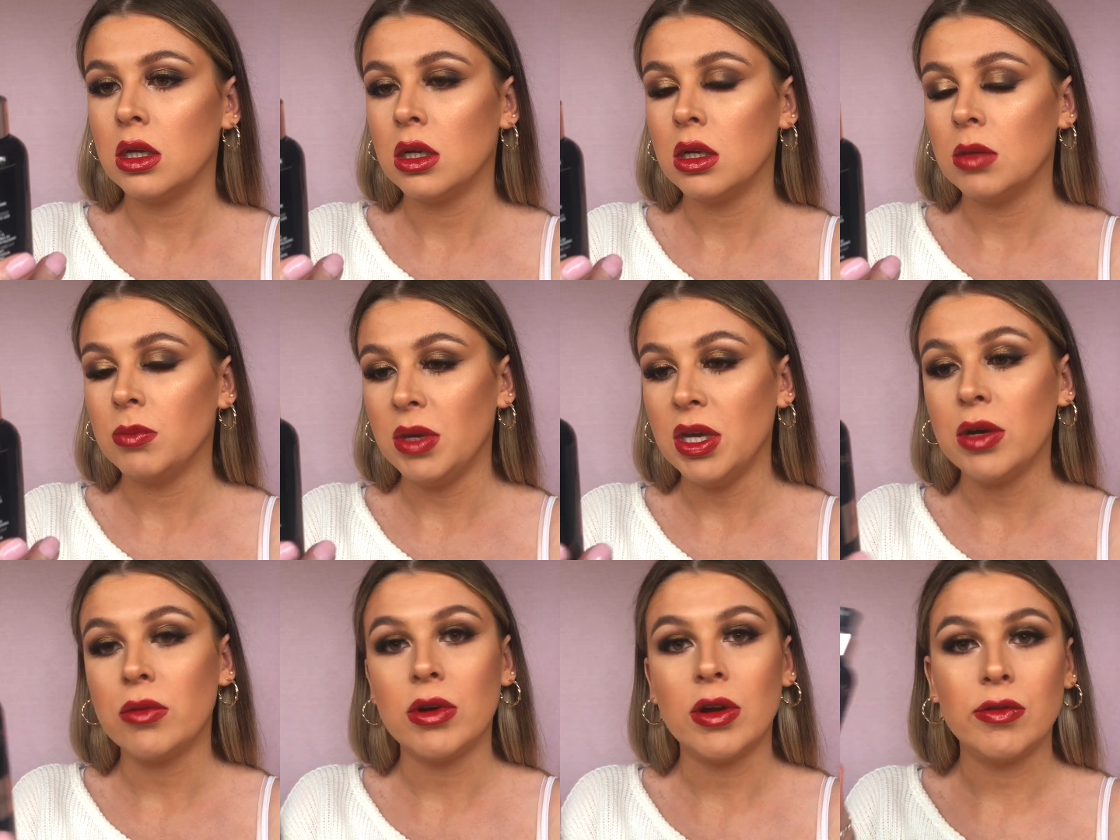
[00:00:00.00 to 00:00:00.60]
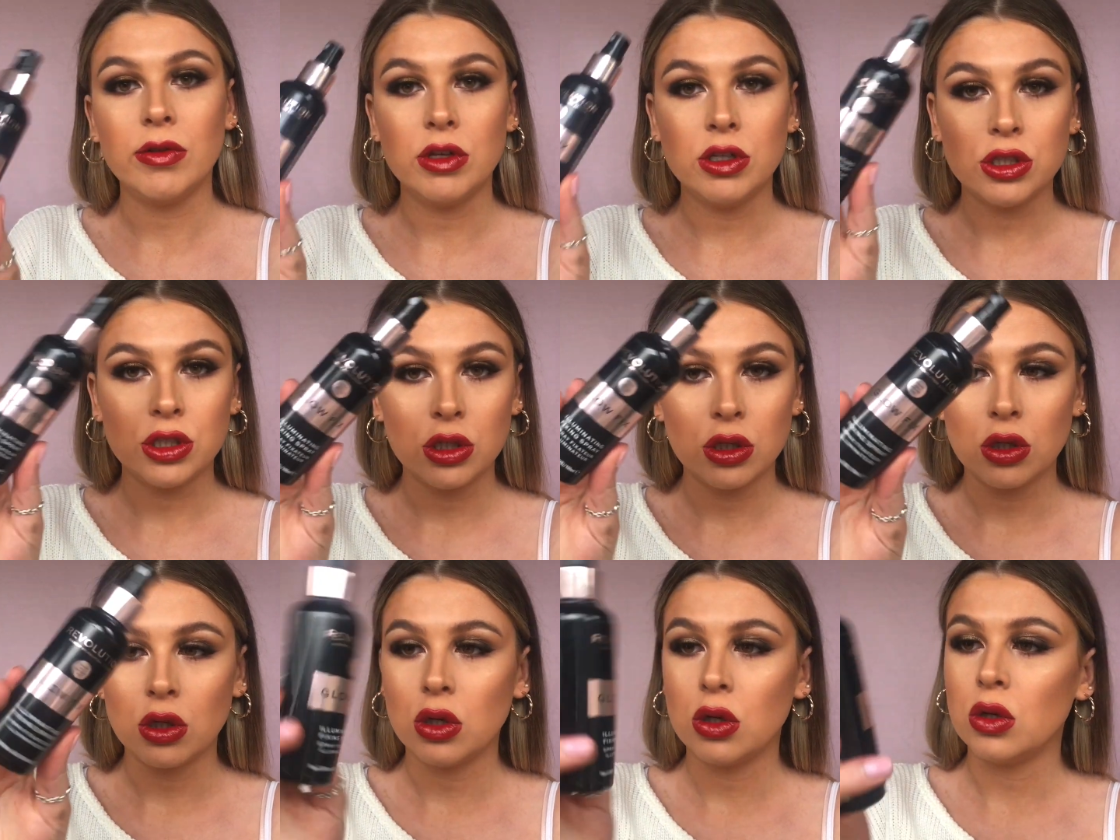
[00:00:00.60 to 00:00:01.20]
Makeup
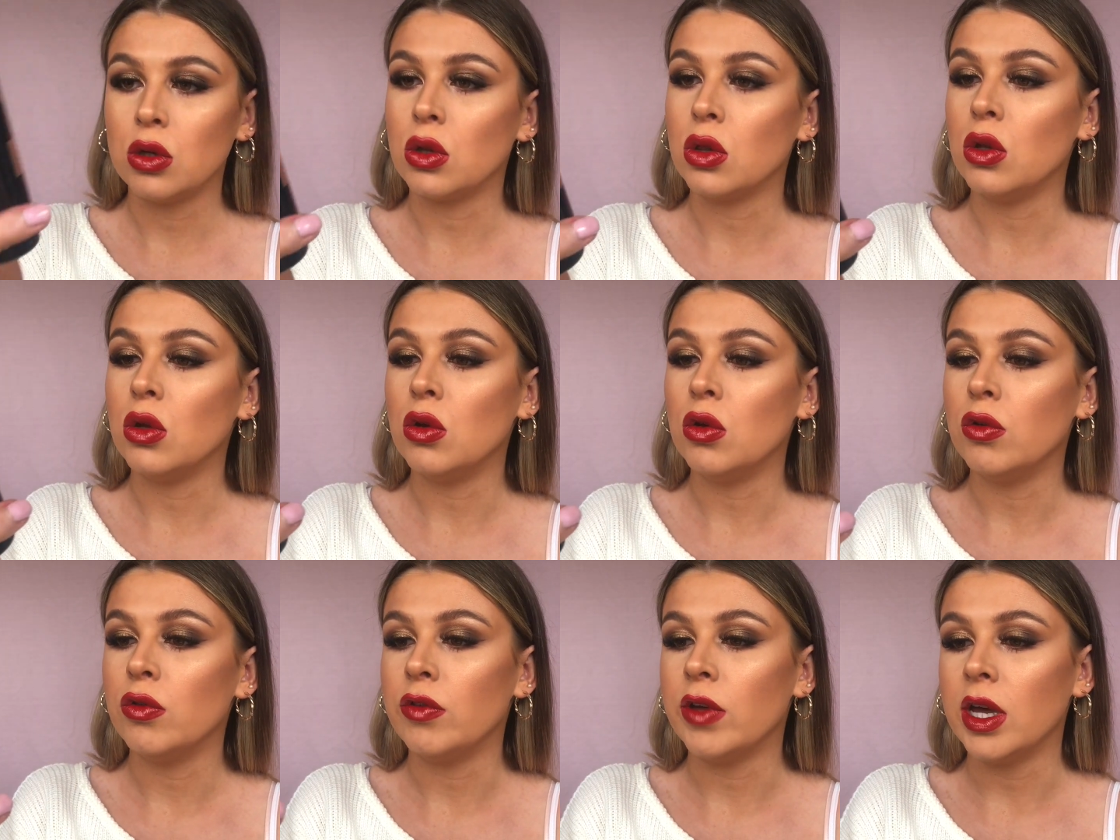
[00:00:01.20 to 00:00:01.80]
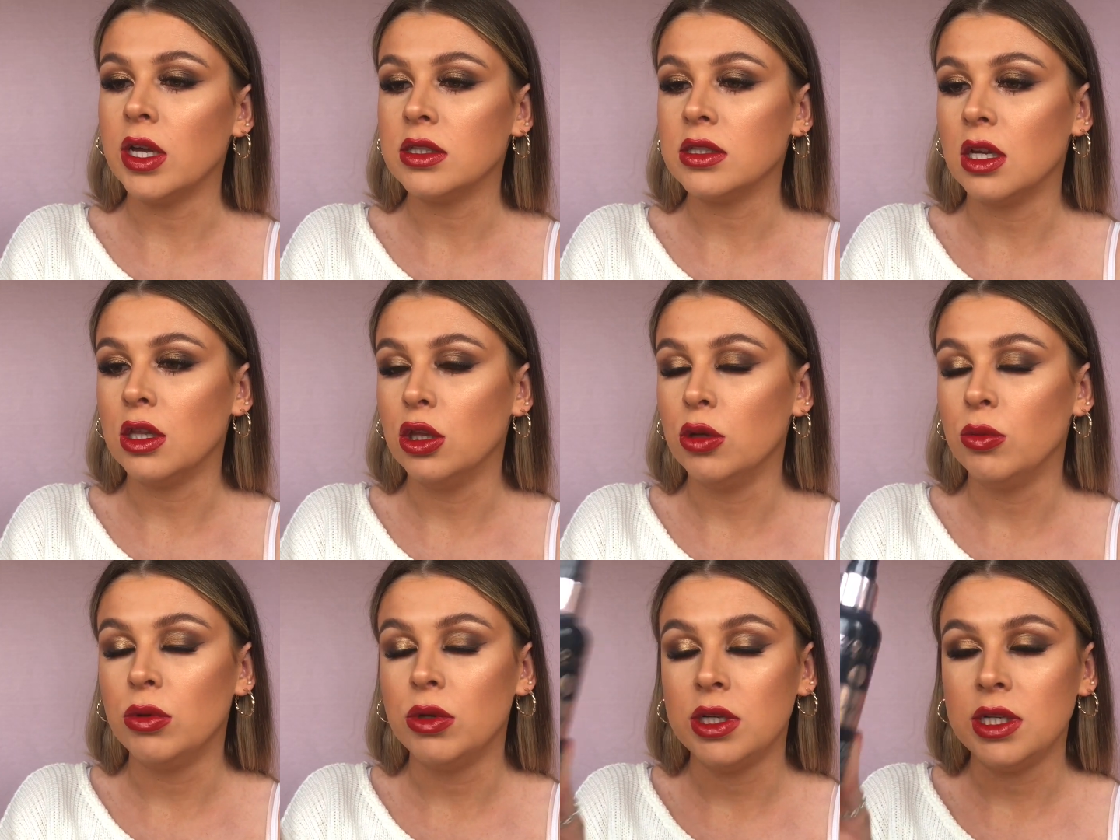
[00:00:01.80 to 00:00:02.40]
Revolution Glow Fix
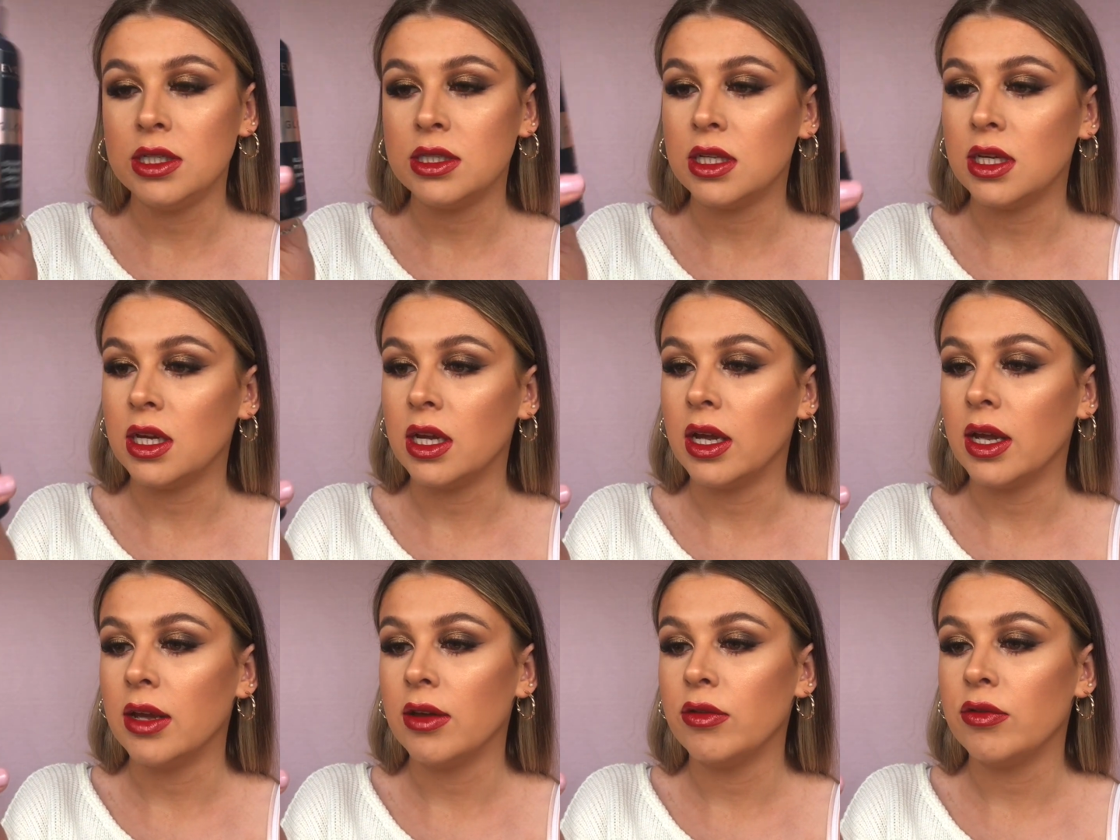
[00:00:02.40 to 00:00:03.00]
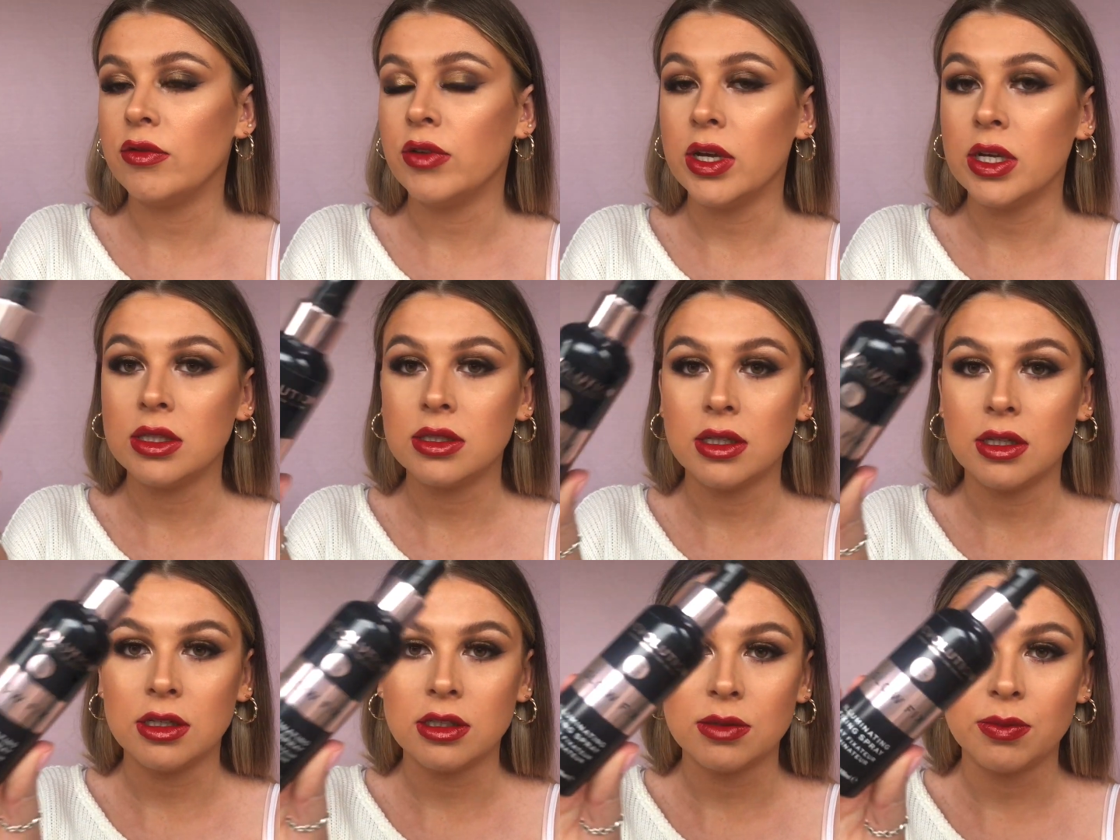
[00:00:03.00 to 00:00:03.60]
Illuminating
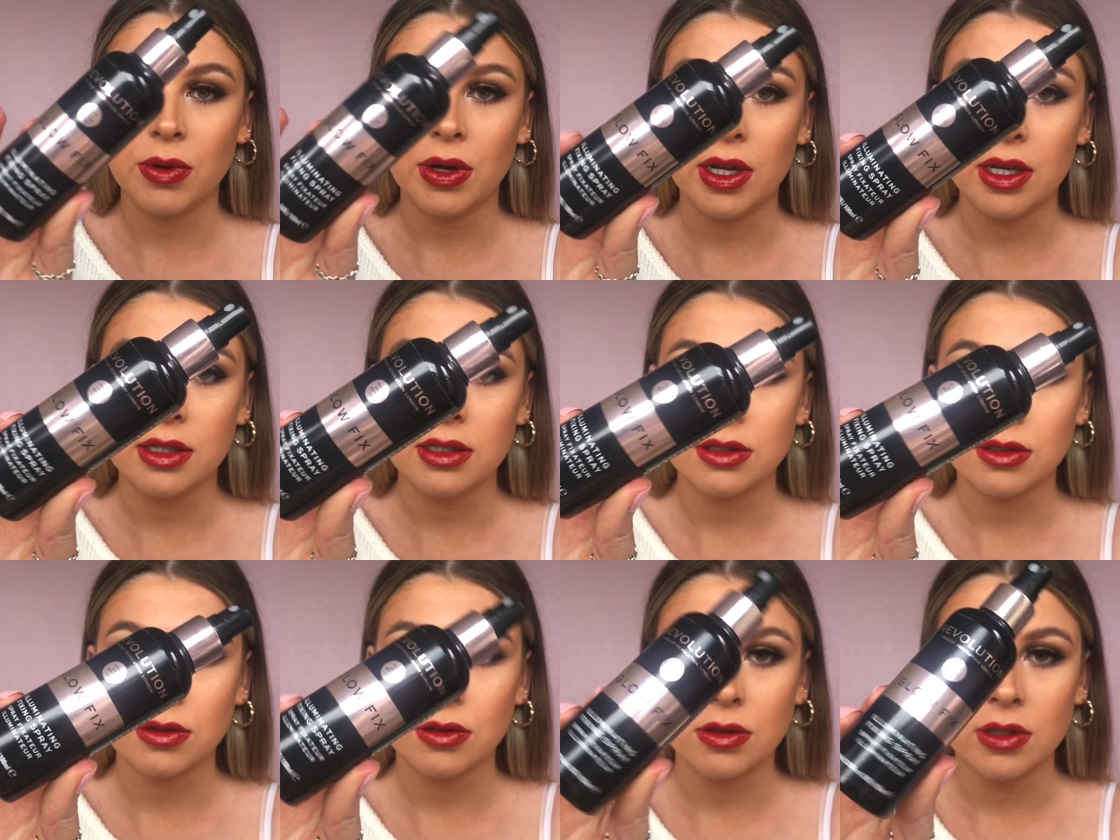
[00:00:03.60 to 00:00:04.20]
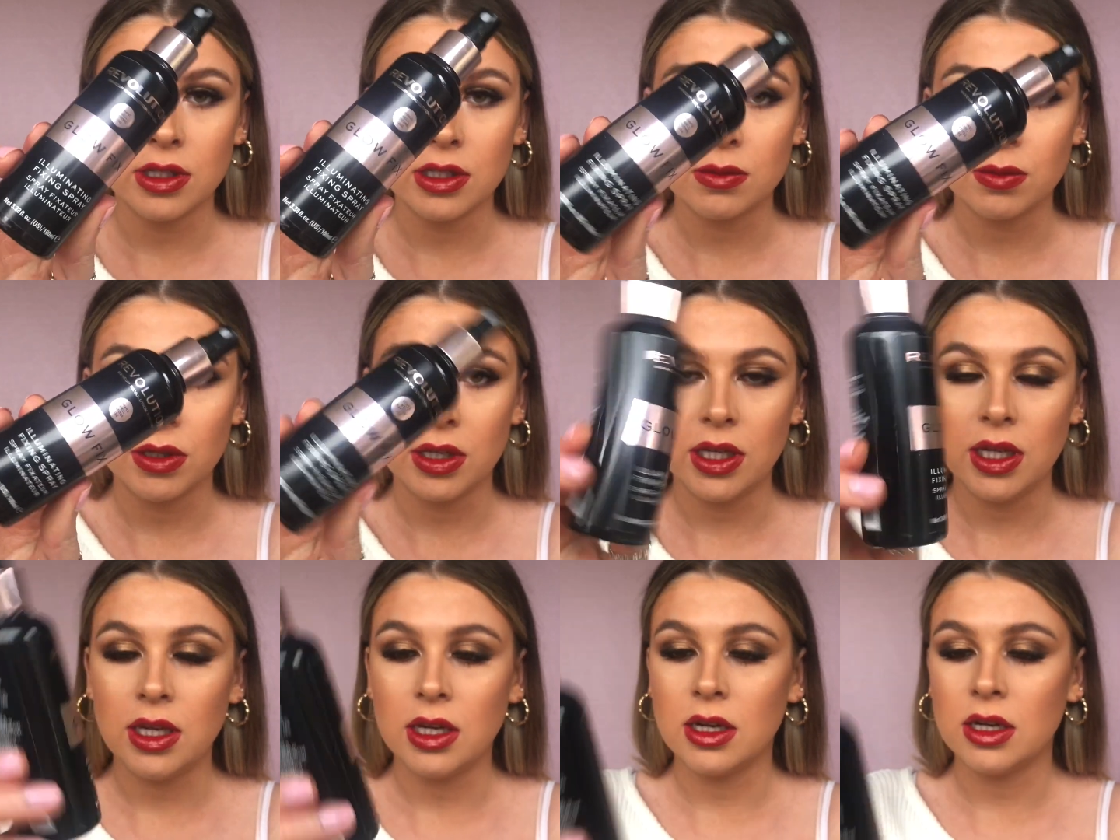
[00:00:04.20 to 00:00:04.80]
Fixing Spray. So this one
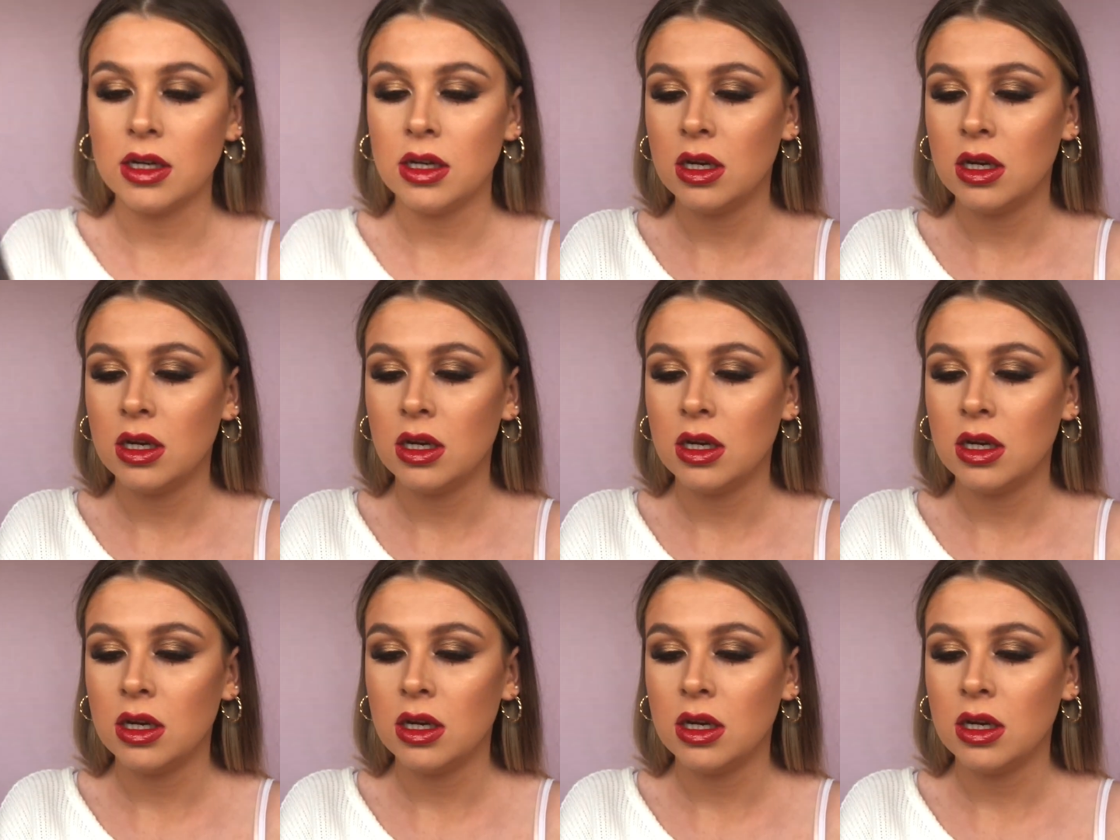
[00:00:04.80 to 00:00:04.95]
here.